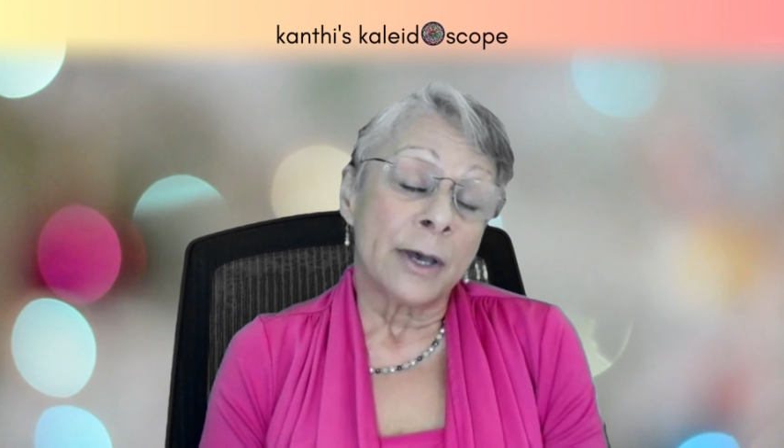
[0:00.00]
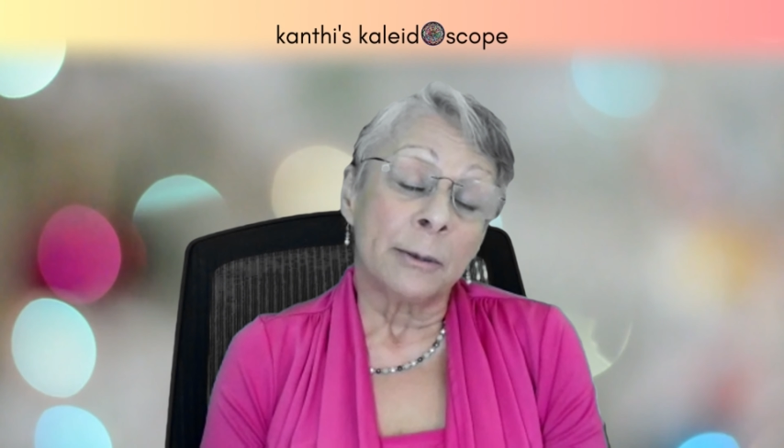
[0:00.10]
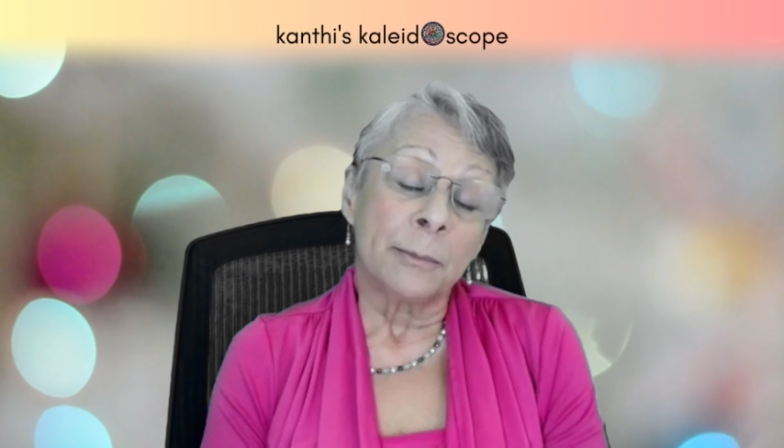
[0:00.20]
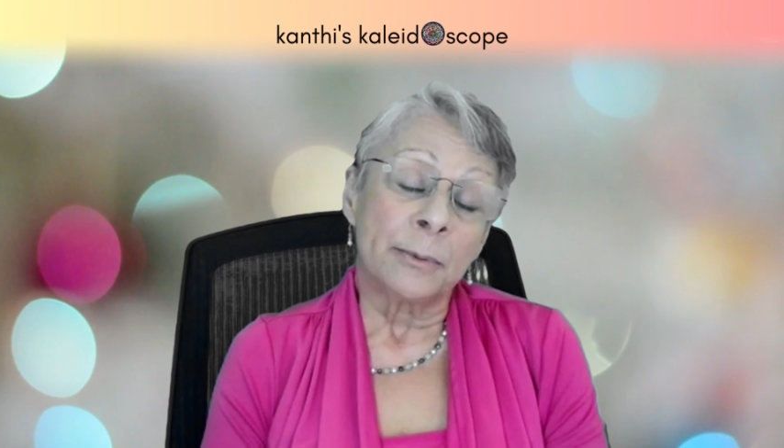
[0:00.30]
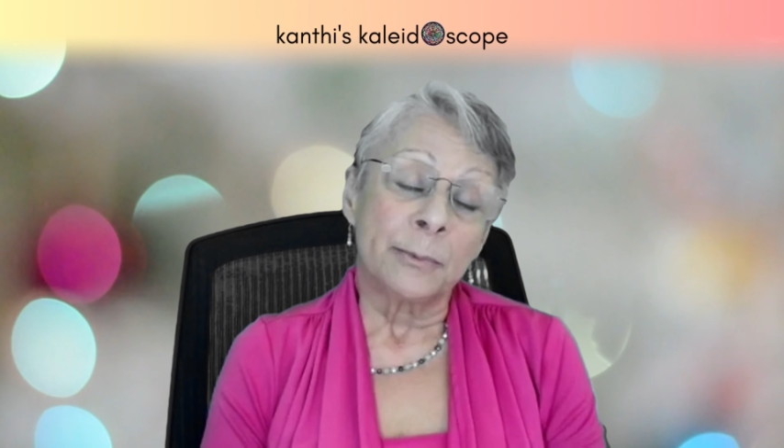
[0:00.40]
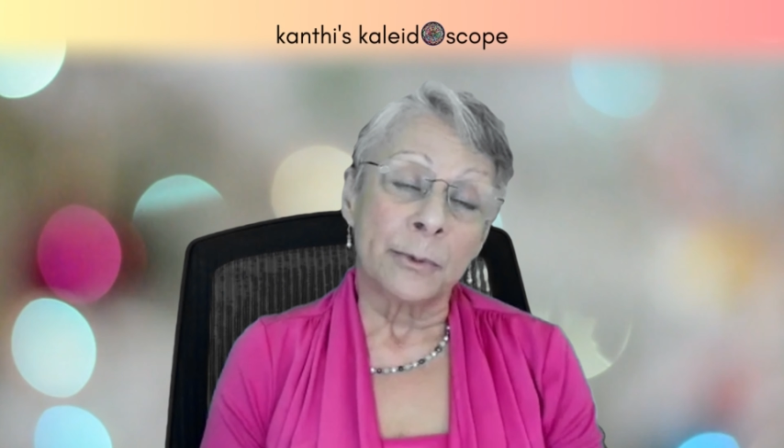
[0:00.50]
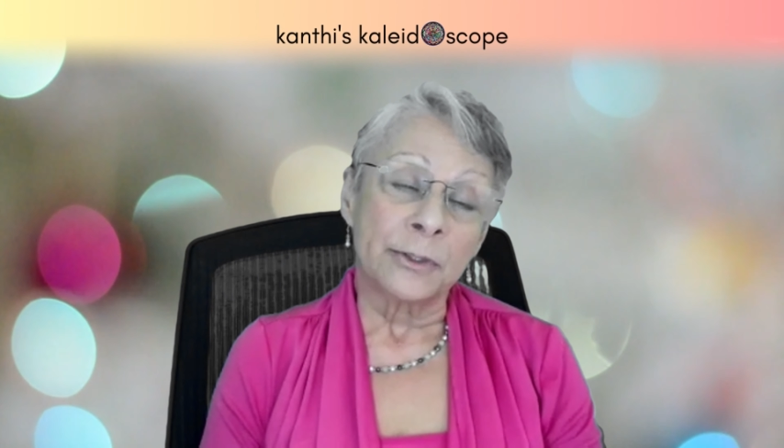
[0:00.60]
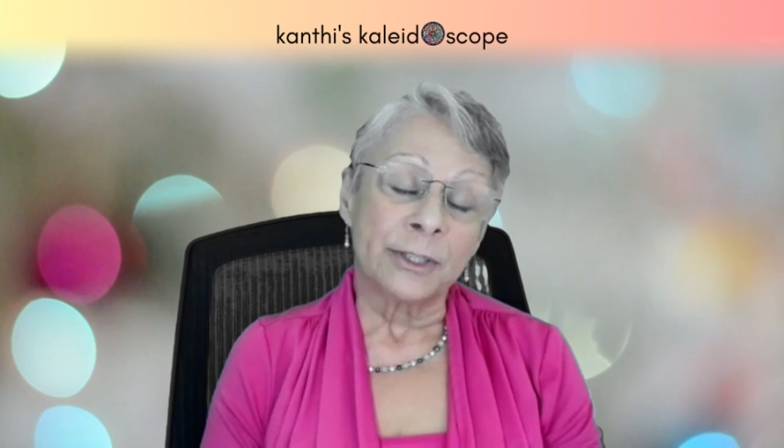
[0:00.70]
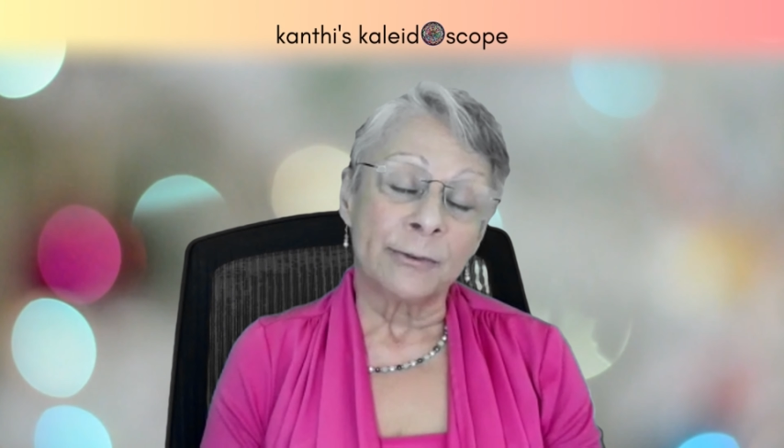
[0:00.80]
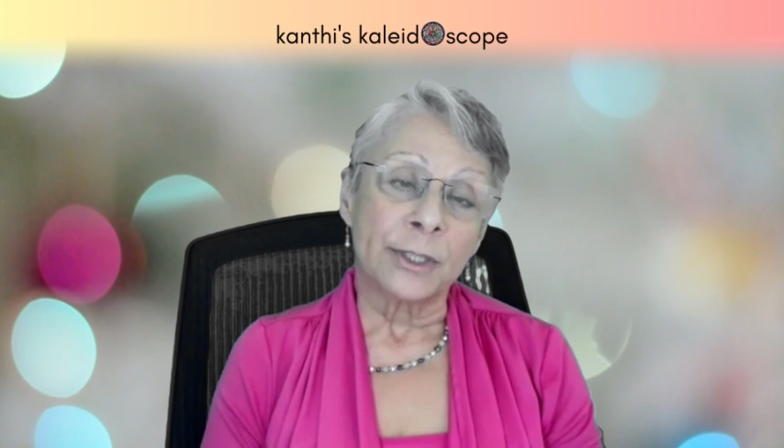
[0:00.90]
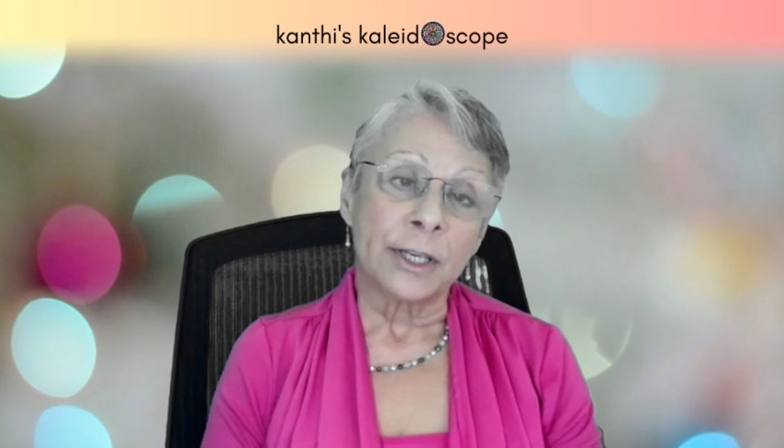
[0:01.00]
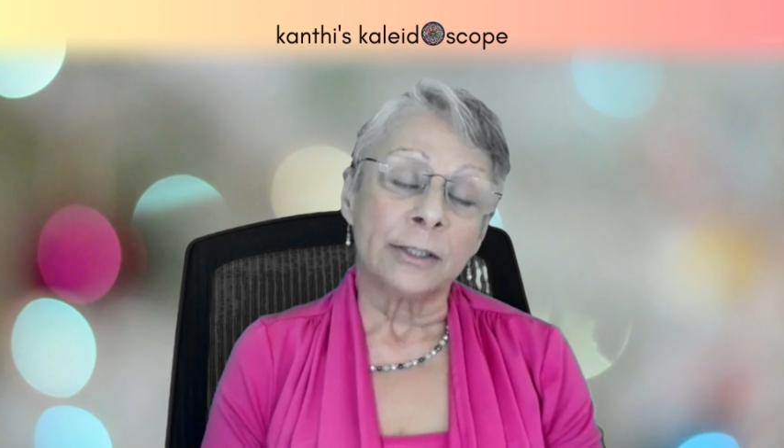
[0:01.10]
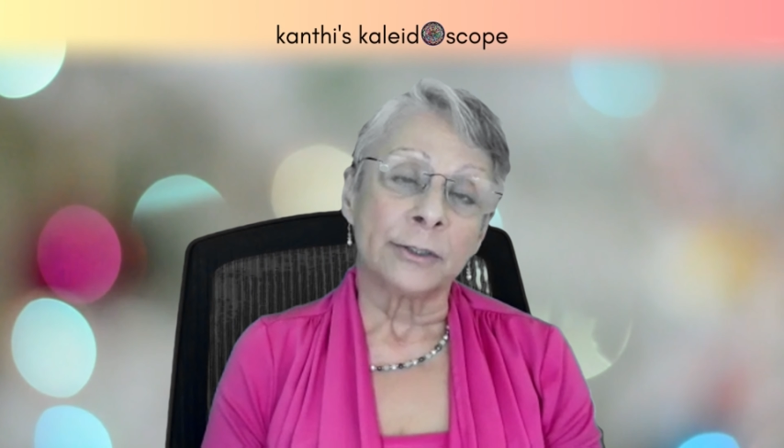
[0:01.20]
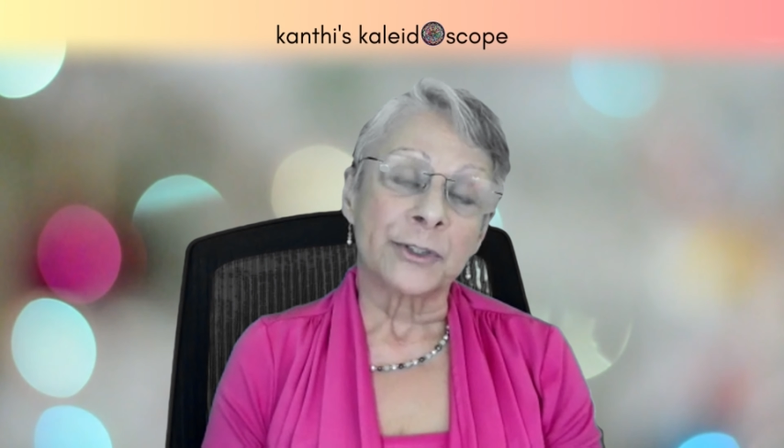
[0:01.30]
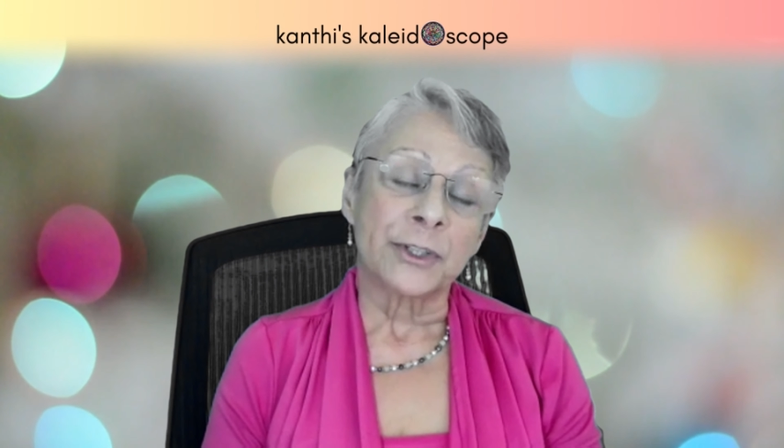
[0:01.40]
help shift the
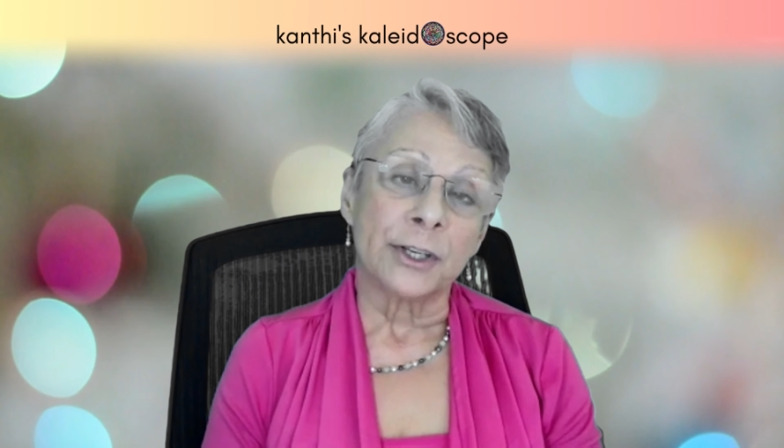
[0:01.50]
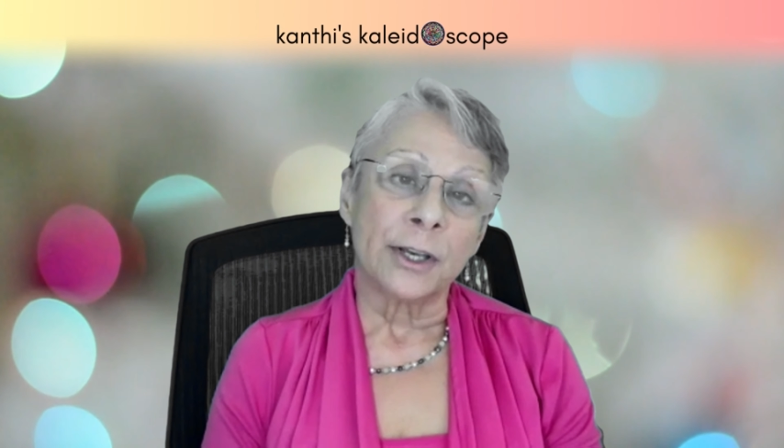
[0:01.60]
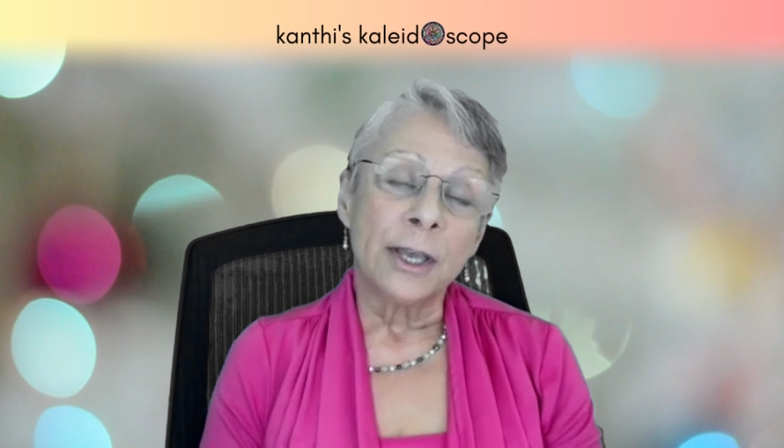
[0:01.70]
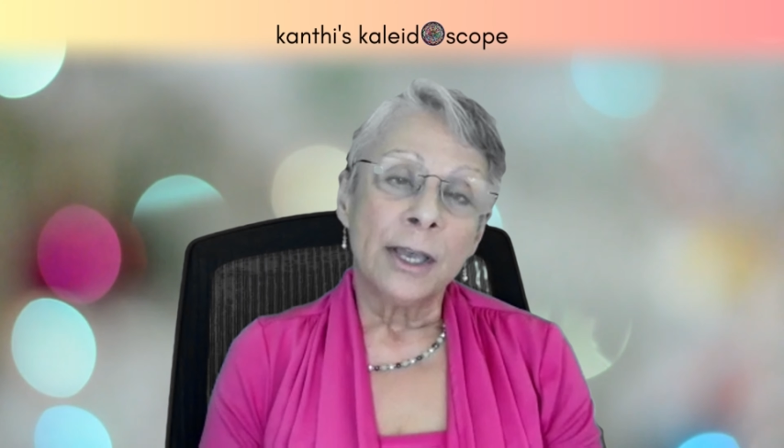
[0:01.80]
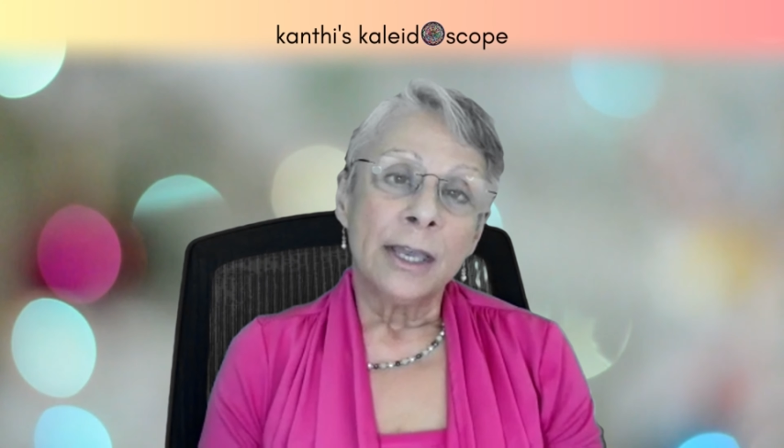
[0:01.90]
culture,